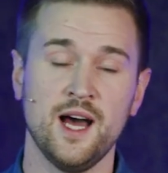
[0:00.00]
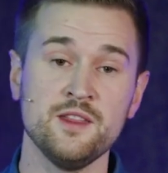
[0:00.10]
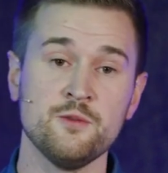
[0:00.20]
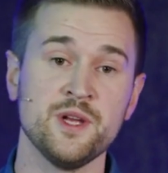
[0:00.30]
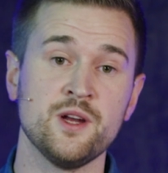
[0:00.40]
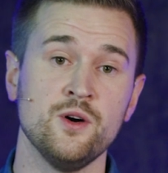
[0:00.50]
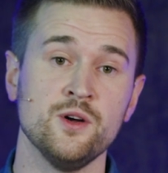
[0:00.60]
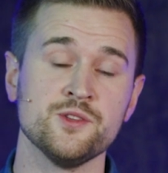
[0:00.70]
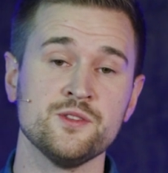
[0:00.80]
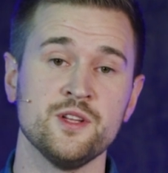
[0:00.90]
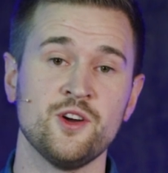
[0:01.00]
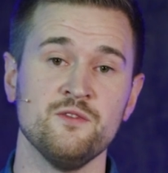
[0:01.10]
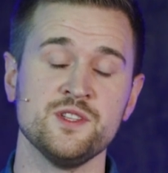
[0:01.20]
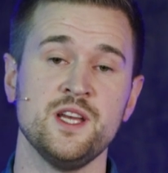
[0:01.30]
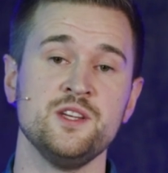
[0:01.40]
Either because the
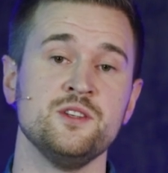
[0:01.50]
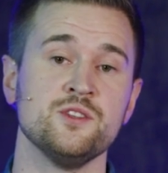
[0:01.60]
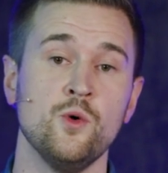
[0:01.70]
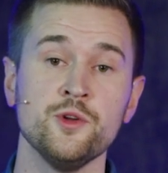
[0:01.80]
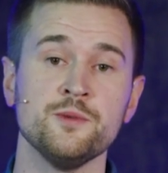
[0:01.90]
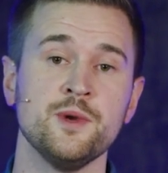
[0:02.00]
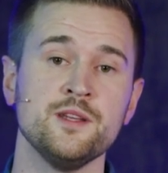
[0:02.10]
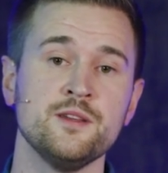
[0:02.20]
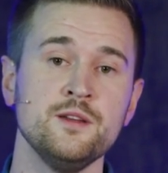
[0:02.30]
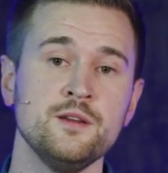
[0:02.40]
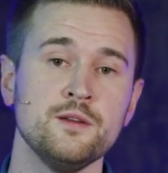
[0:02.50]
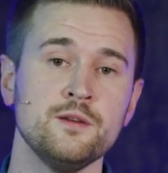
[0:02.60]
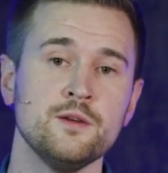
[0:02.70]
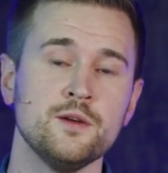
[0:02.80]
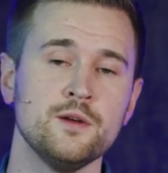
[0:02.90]
conversation is automated,
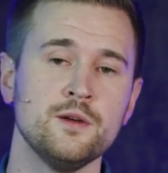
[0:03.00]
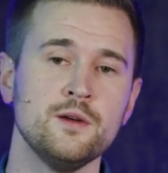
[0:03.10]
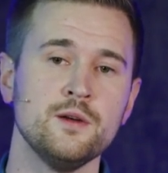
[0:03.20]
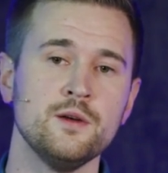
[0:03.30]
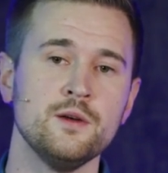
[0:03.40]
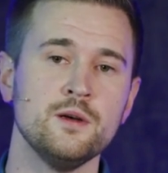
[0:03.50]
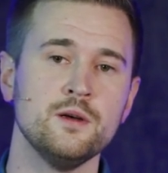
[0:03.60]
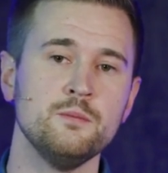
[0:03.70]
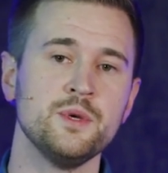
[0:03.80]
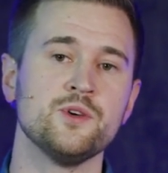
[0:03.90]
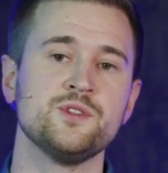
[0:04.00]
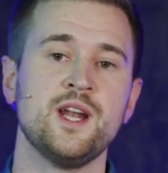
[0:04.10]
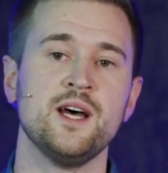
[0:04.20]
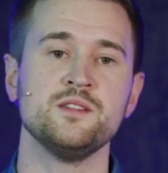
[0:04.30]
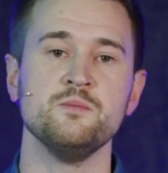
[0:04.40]
because
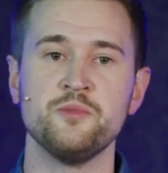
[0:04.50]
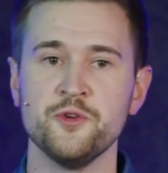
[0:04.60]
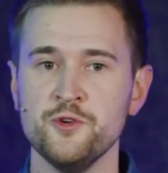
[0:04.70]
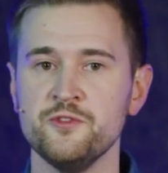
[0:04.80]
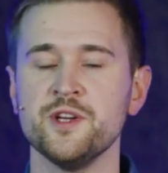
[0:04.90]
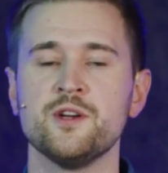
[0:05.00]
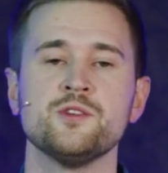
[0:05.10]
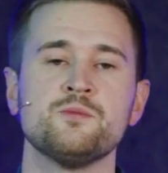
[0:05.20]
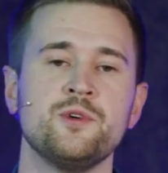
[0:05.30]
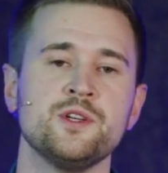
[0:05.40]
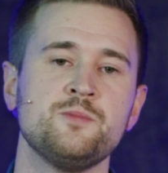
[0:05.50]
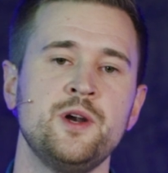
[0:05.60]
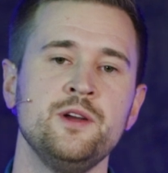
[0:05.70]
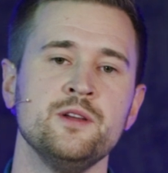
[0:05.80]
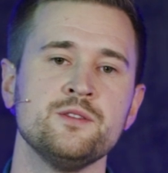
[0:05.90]
it has improved the customer
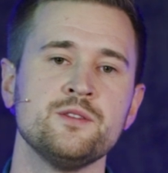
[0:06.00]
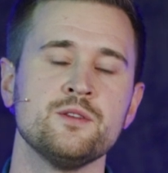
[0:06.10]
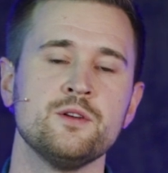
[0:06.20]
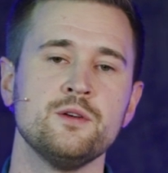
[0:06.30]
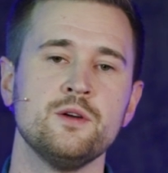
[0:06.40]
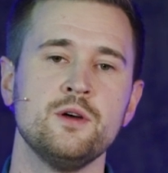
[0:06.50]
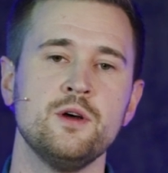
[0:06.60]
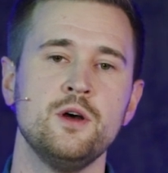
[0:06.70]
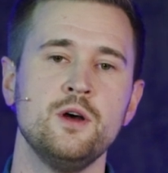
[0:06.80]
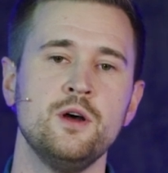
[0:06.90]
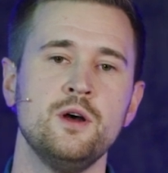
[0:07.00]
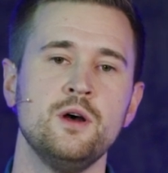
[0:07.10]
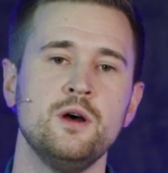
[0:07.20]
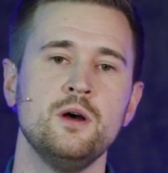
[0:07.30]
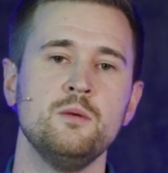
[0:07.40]
experience,
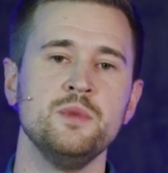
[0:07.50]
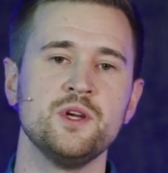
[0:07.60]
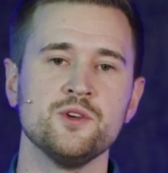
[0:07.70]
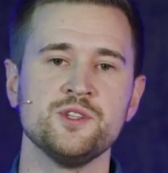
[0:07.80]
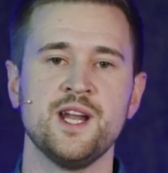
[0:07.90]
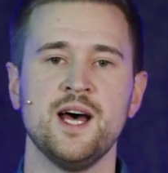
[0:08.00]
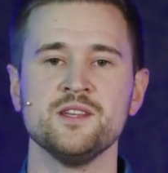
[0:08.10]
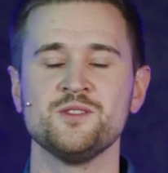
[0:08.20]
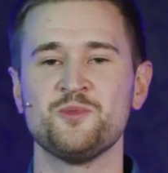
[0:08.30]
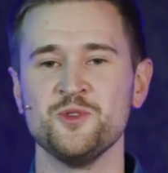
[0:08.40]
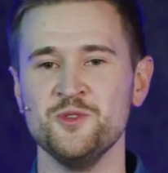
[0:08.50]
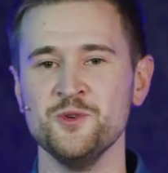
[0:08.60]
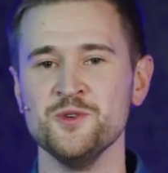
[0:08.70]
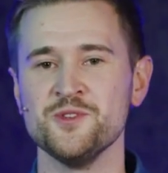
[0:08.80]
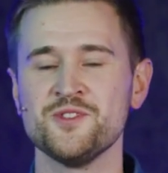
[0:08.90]
because it has
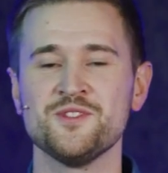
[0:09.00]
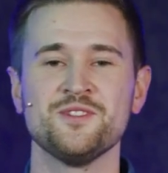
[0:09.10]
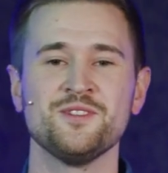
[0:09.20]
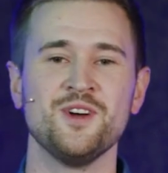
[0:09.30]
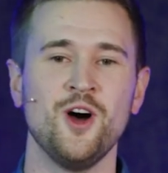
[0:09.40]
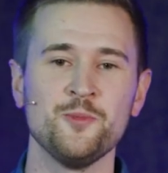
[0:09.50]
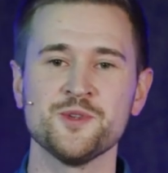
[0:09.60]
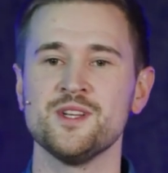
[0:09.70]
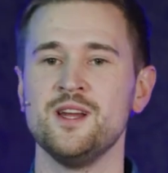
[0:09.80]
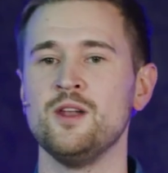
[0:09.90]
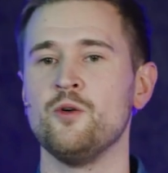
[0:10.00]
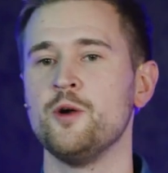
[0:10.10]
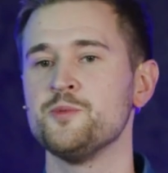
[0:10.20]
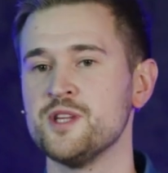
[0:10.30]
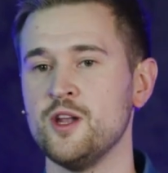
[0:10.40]
produced
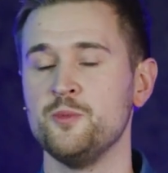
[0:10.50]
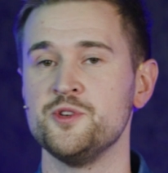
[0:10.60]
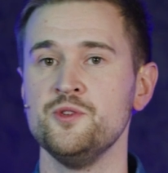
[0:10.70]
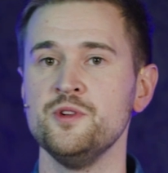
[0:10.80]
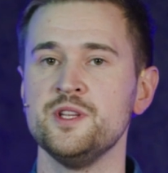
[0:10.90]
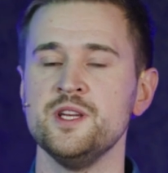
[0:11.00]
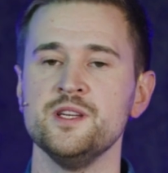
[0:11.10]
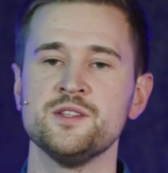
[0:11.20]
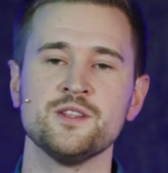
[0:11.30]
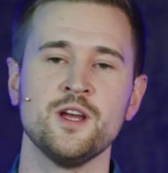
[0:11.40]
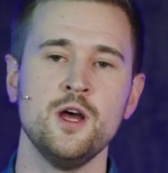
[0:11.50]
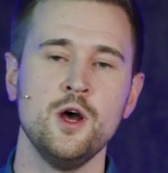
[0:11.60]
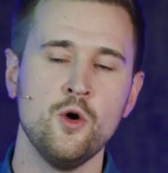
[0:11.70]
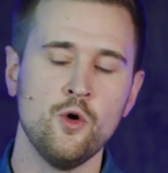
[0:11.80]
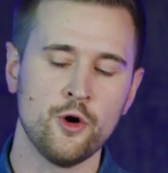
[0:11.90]
upsell opportunities,
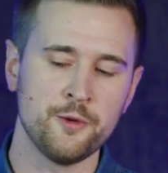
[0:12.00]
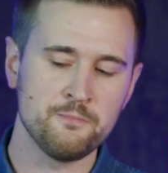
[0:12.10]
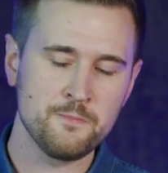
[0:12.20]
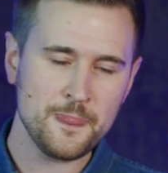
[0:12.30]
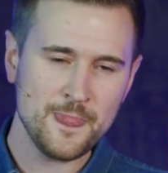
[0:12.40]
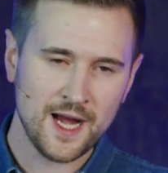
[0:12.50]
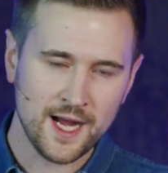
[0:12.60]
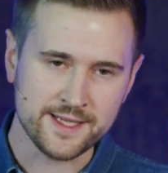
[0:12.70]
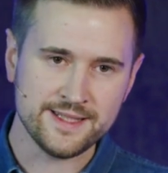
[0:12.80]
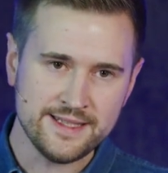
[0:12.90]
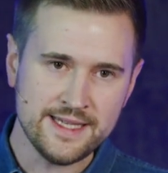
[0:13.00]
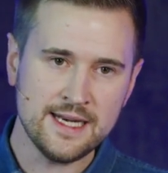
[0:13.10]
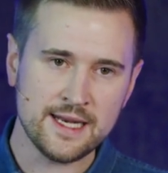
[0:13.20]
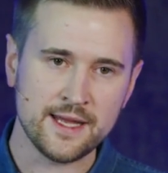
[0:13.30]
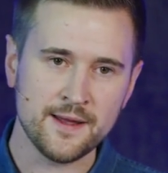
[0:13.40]
or
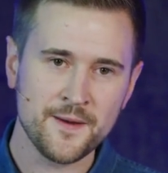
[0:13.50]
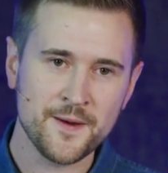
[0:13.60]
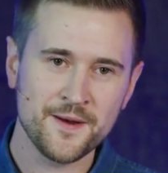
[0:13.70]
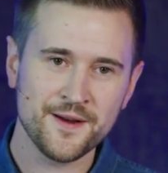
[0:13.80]
ideally,